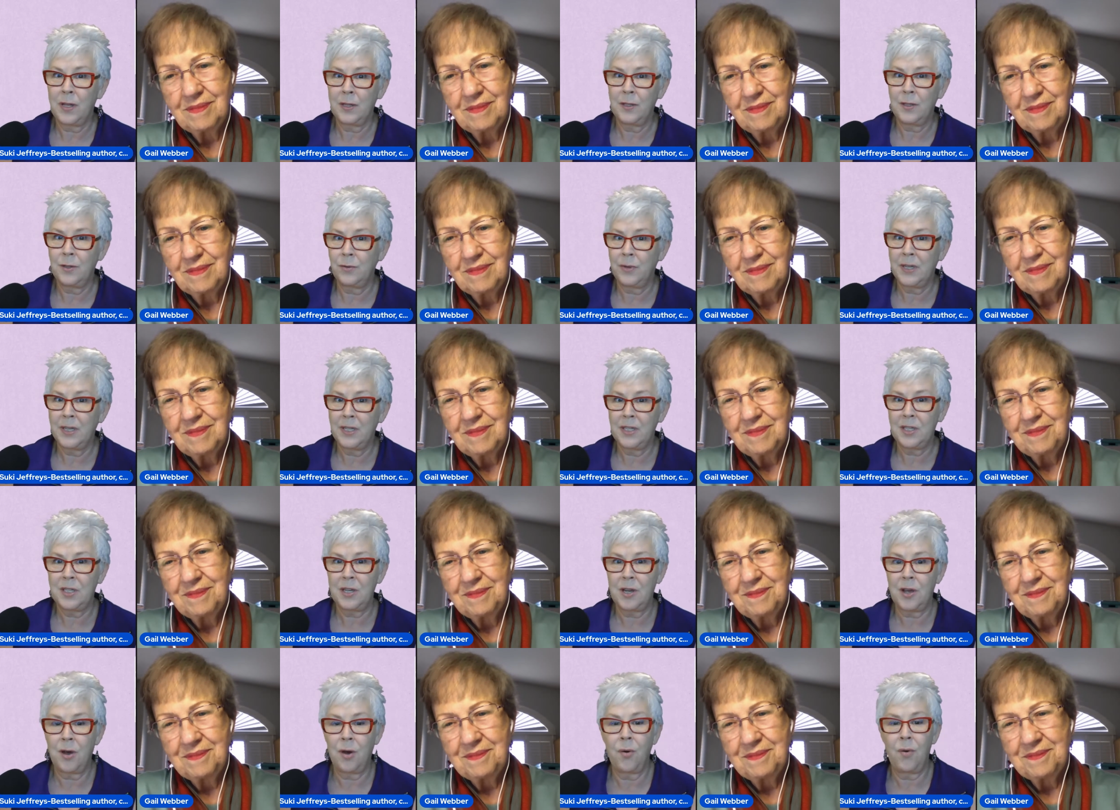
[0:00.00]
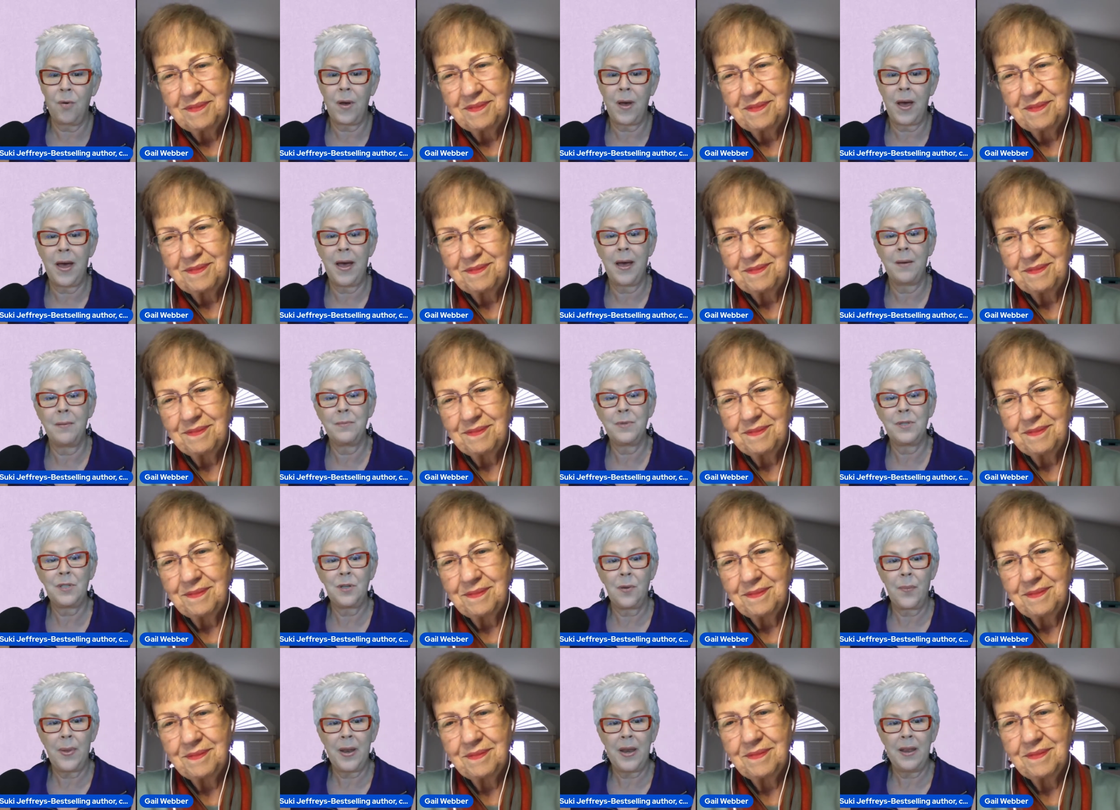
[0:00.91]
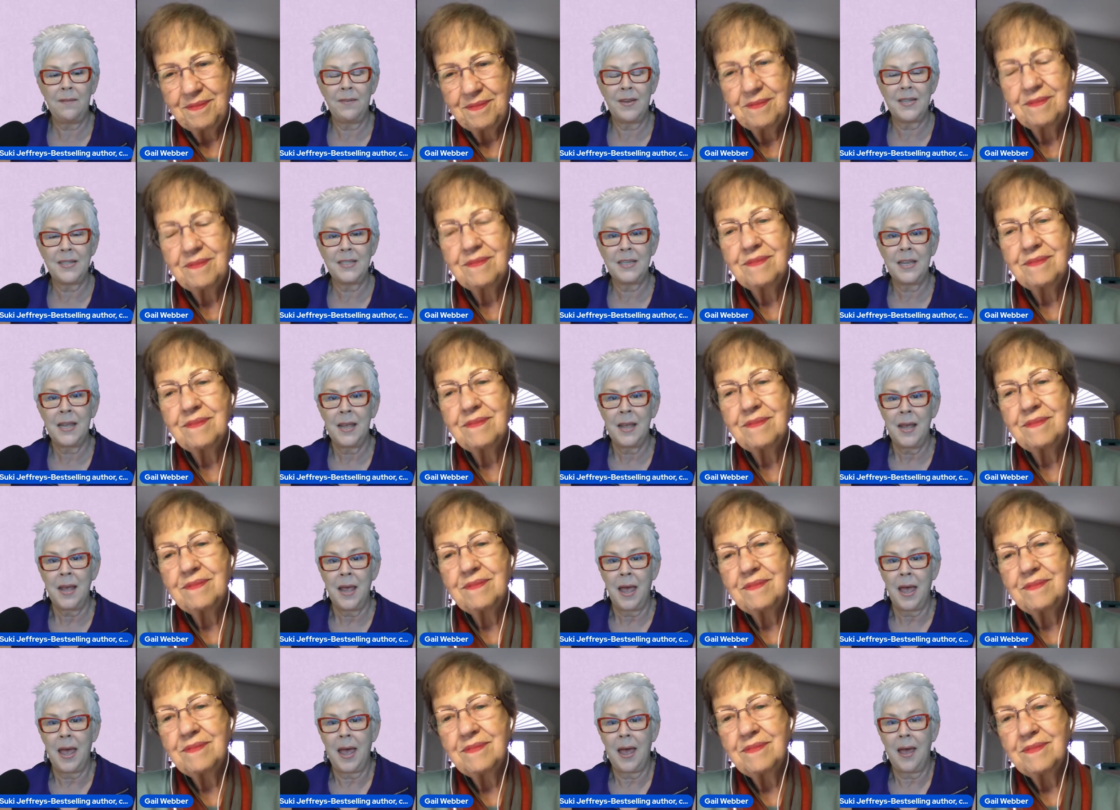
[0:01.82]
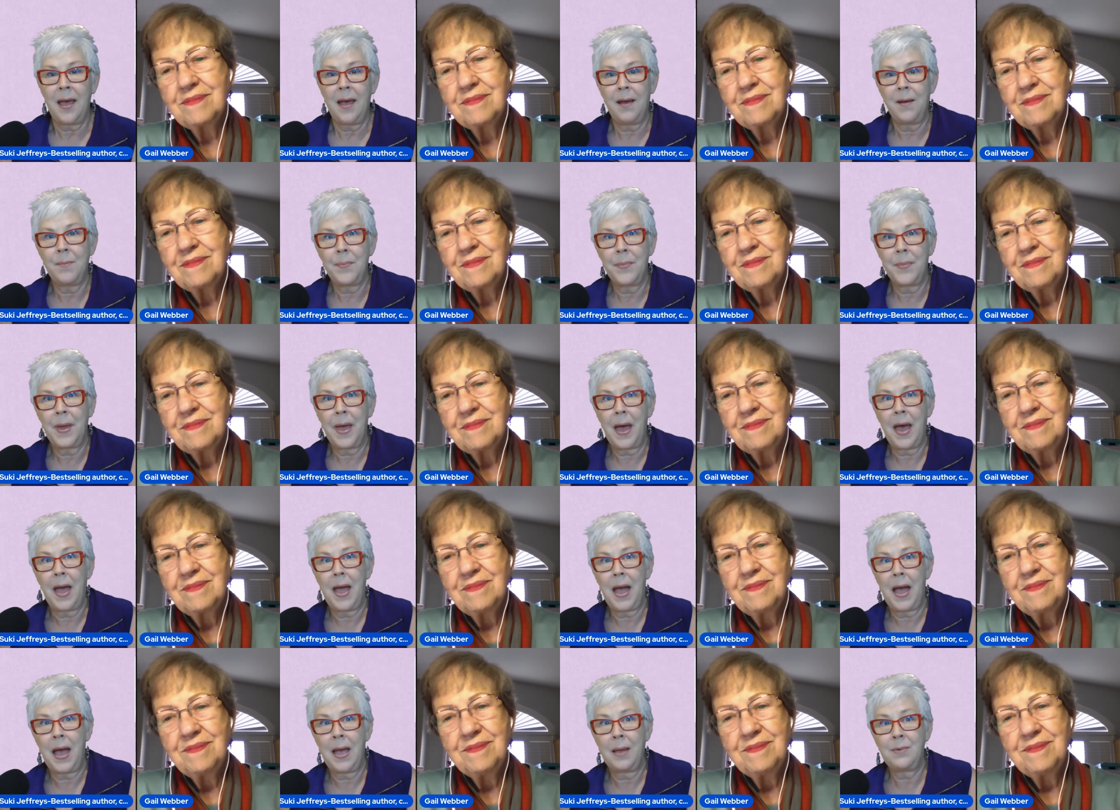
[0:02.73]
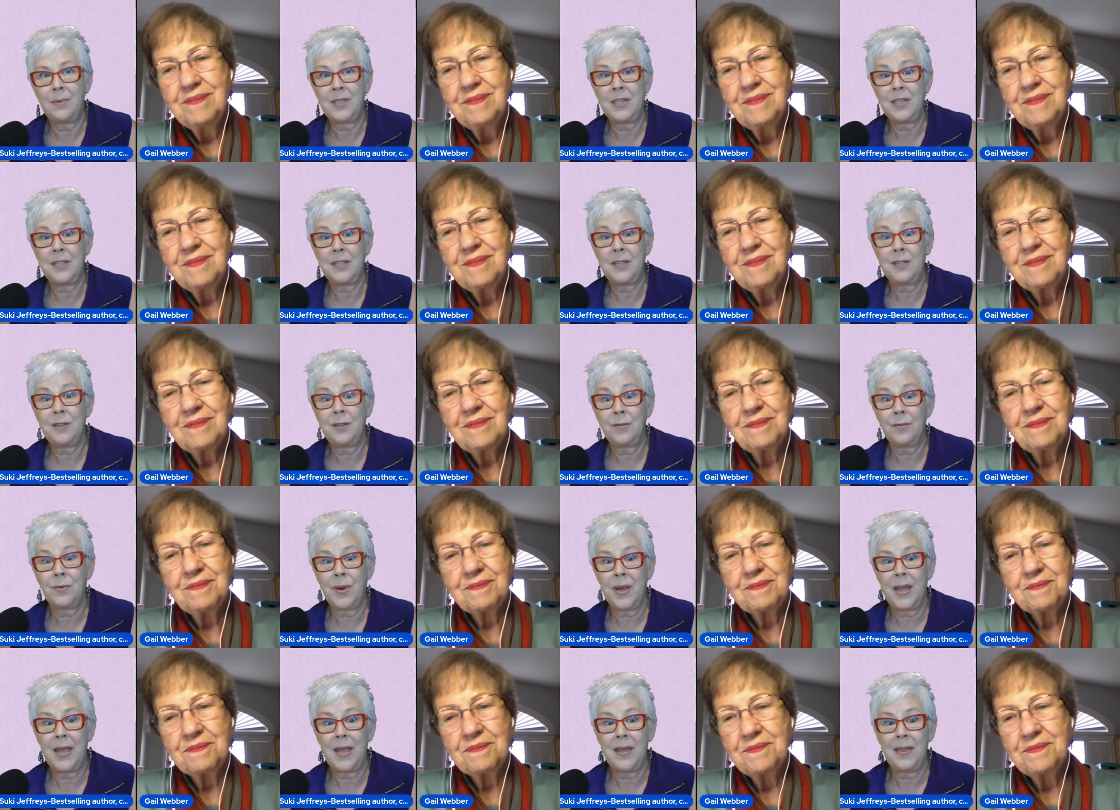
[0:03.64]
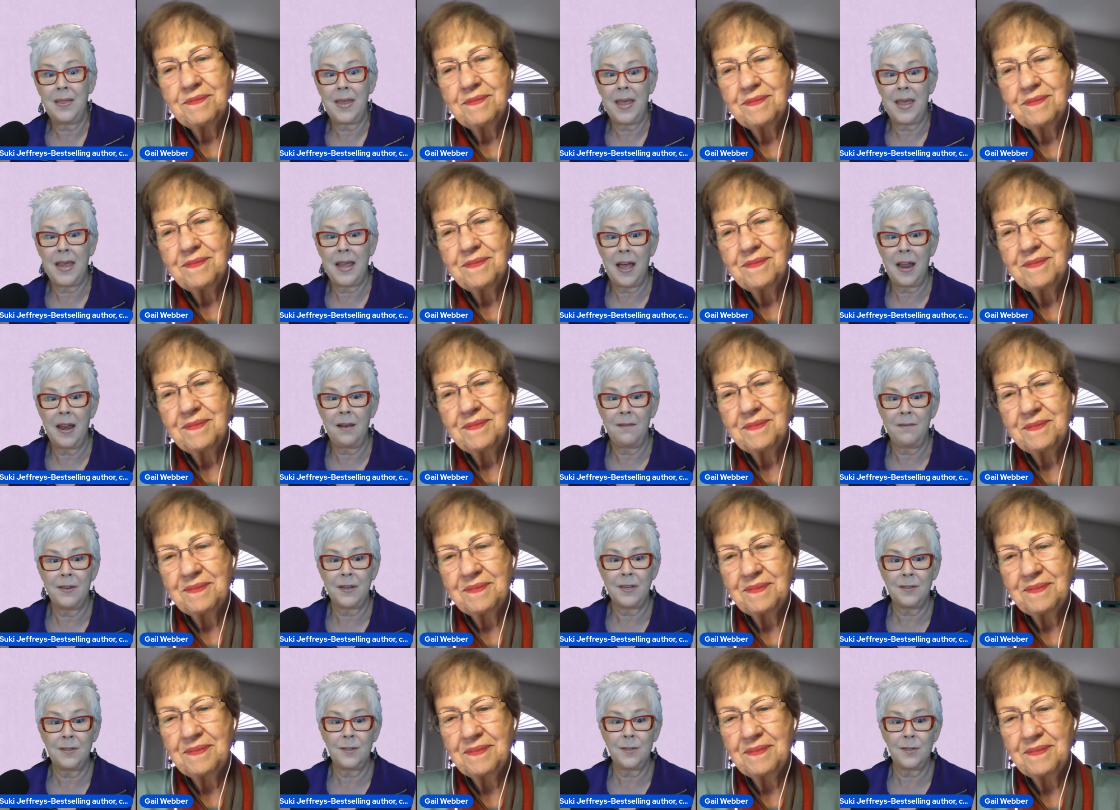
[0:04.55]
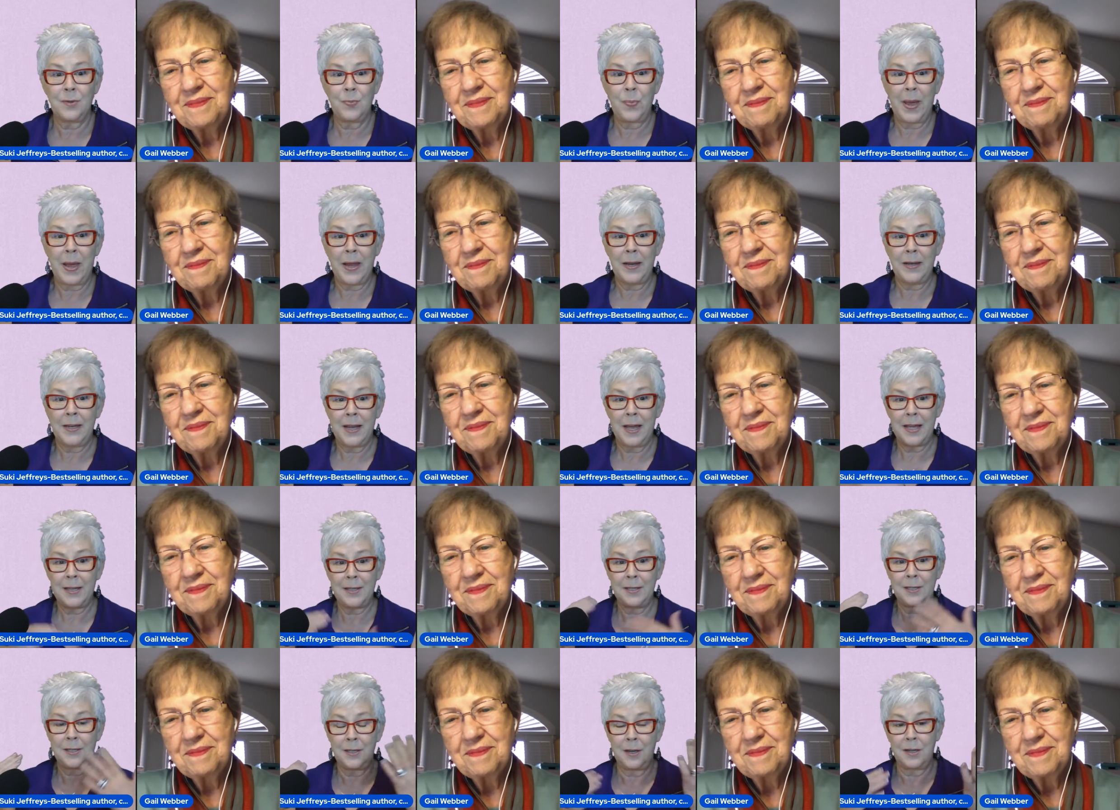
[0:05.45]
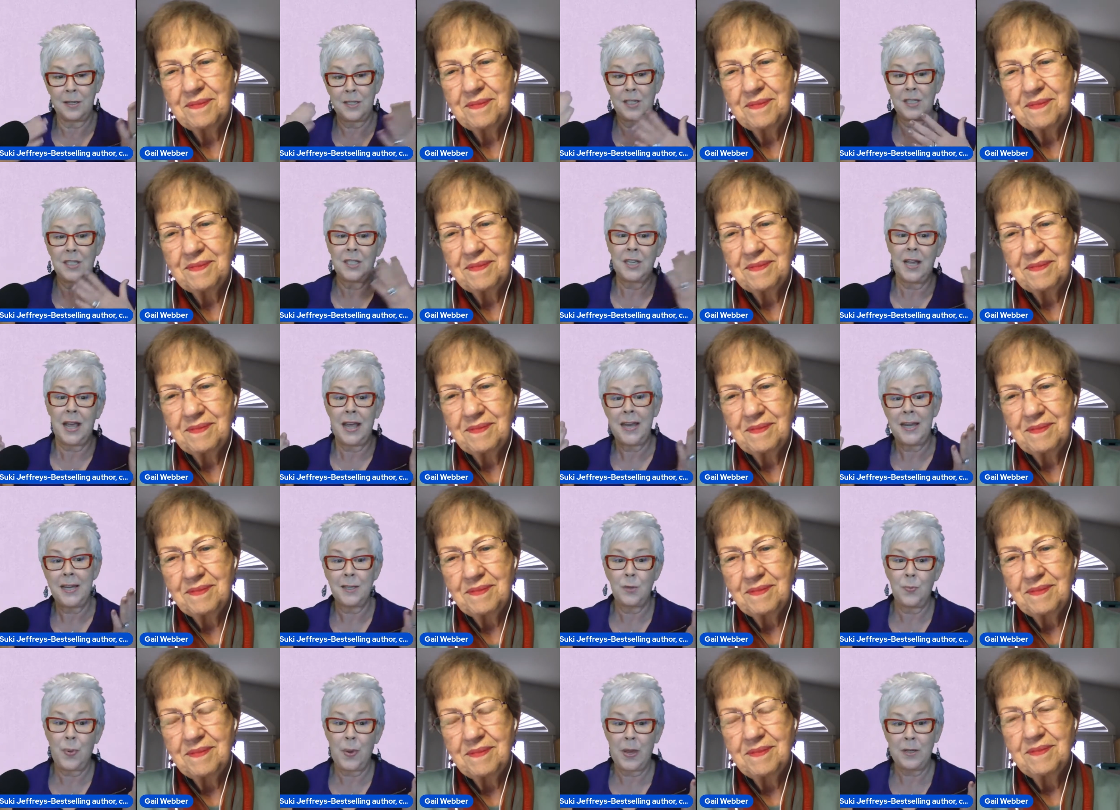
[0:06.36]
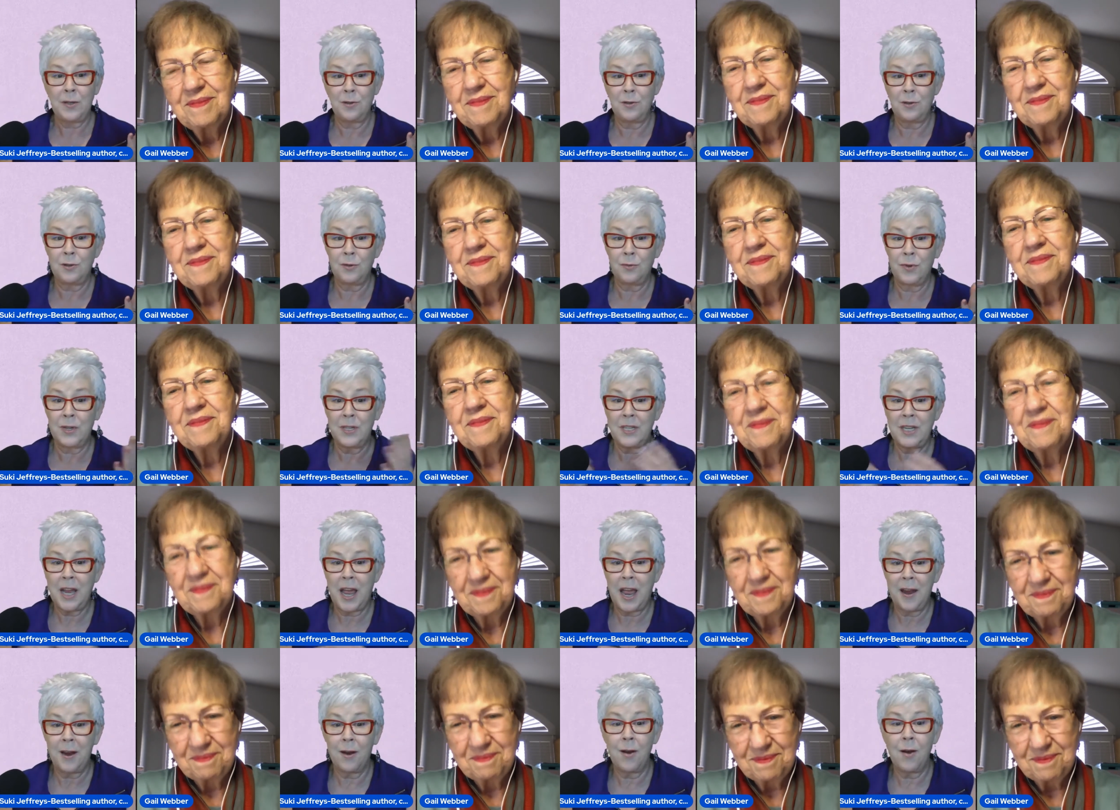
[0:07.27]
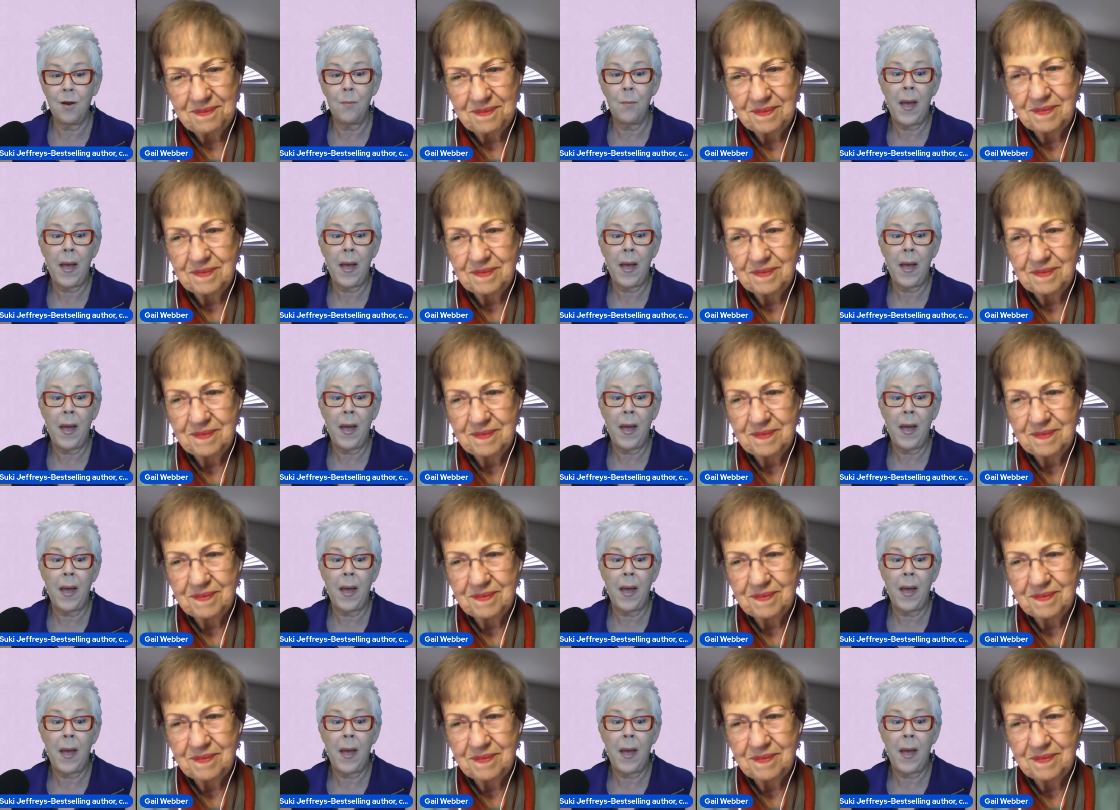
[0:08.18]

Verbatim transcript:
Speaker 1: doing so. Um, so many of us, um, I, am 63, and they kind of expect us, uh, society expects you to retire.